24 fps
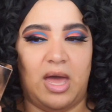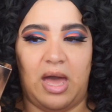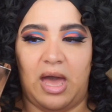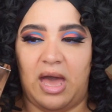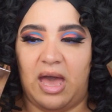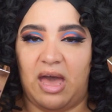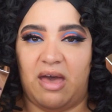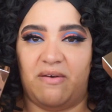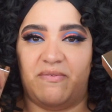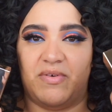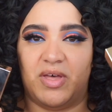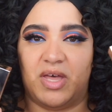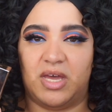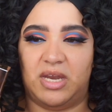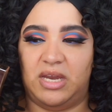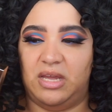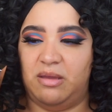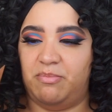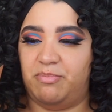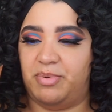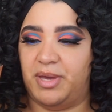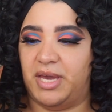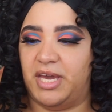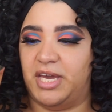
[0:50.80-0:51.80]
I have
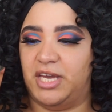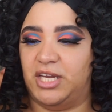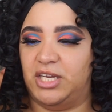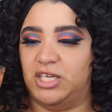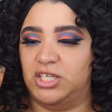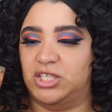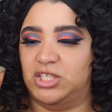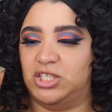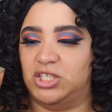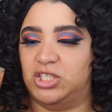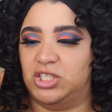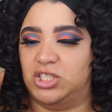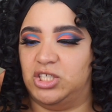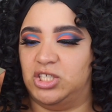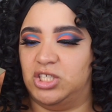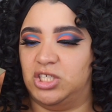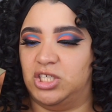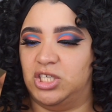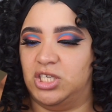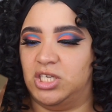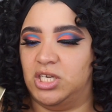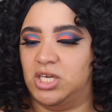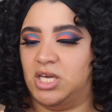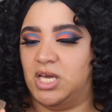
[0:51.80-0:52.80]
Honey Beige
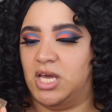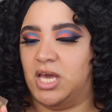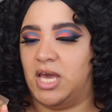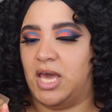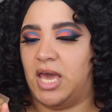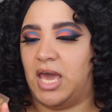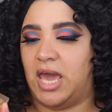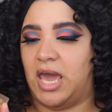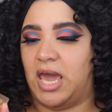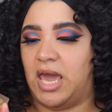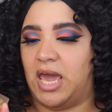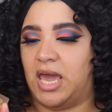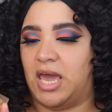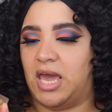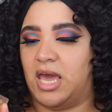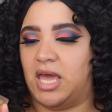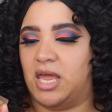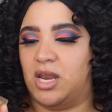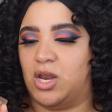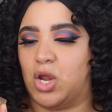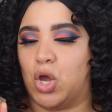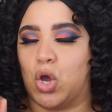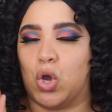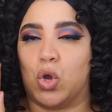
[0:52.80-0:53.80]

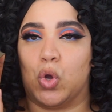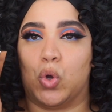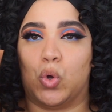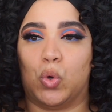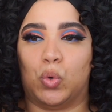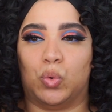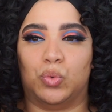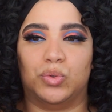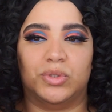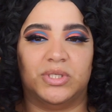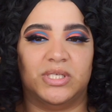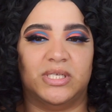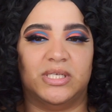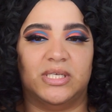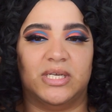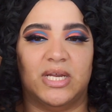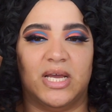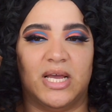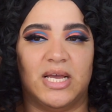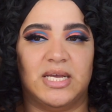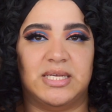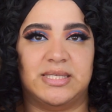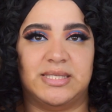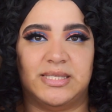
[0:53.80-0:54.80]
and
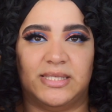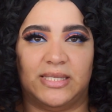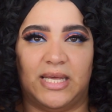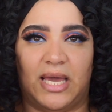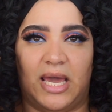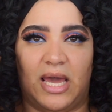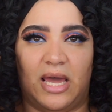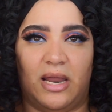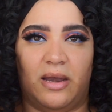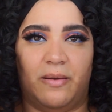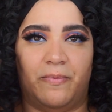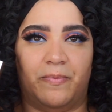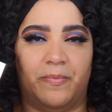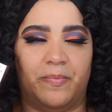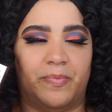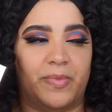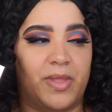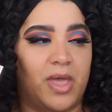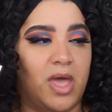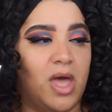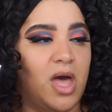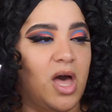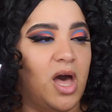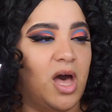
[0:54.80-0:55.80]
Golden Sand.
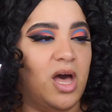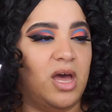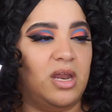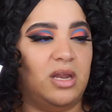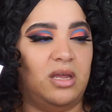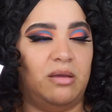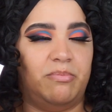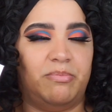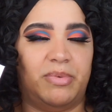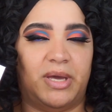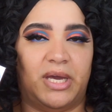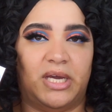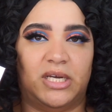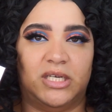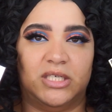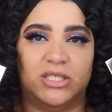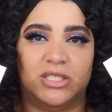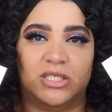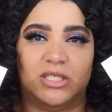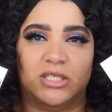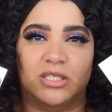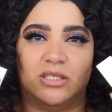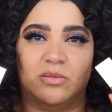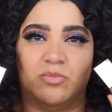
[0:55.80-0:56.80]
Honey
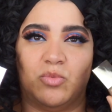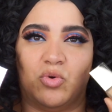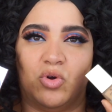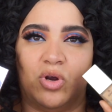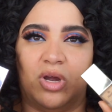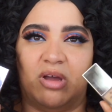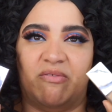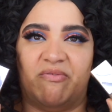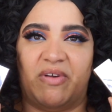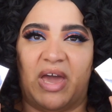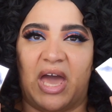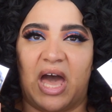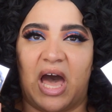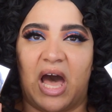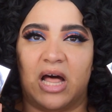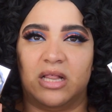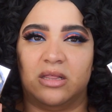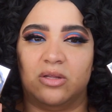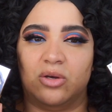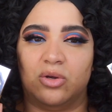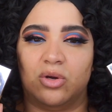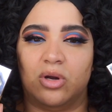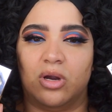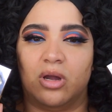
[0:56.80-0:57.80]
Beige is more of a
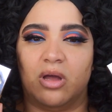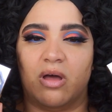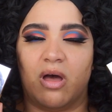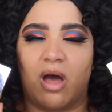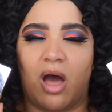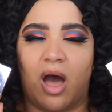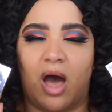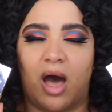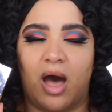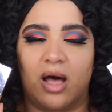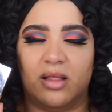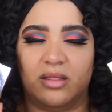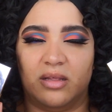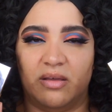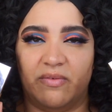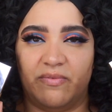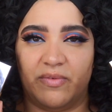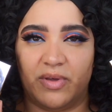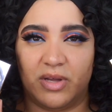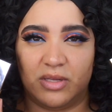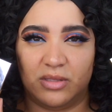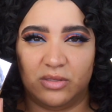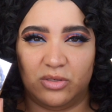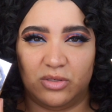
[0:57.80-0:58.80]
olive
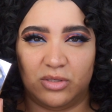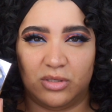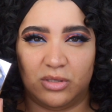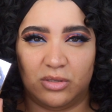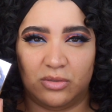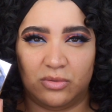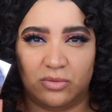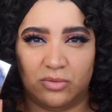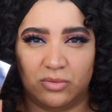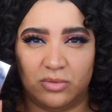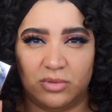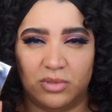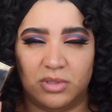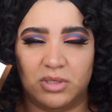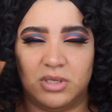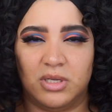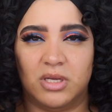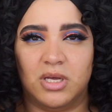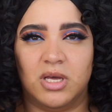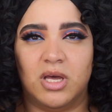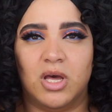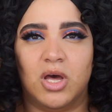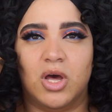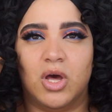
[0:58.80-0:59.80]
undertone.
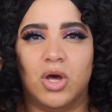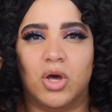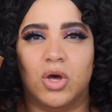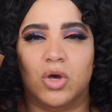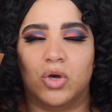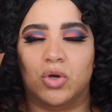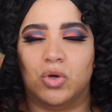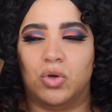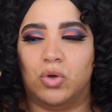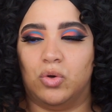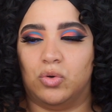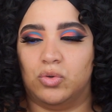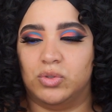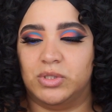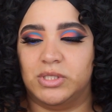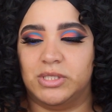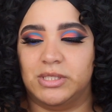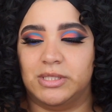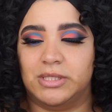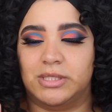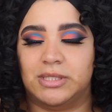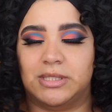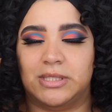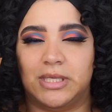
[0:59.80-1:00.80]

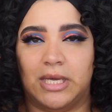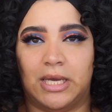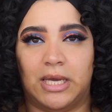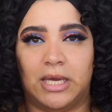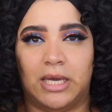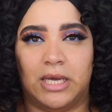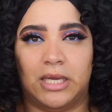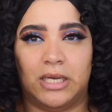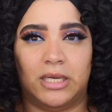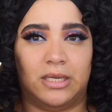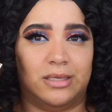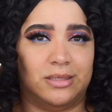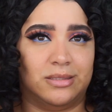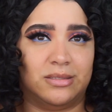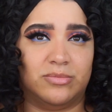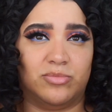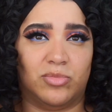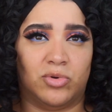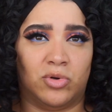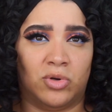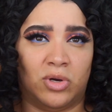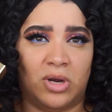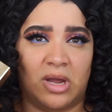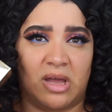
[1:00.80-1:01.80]
Golden Sand is
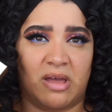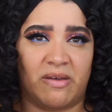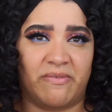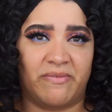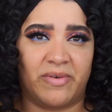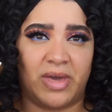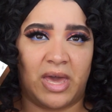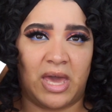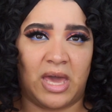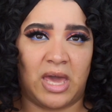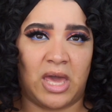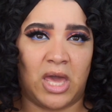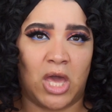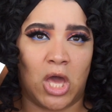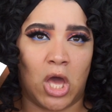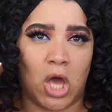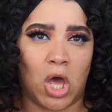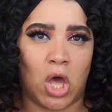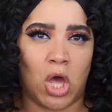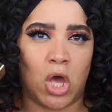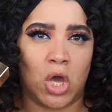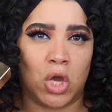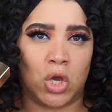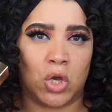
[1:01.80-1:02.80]
more of
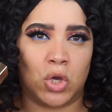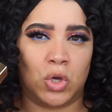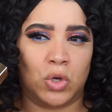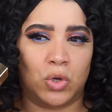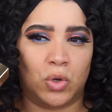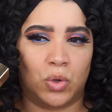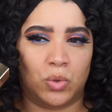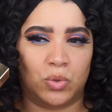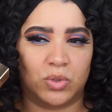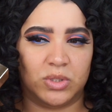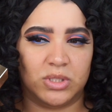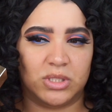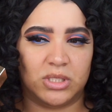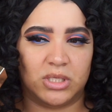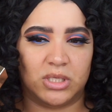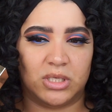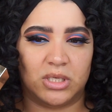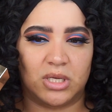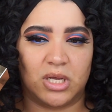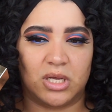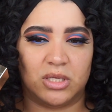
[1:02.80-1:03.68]
a golden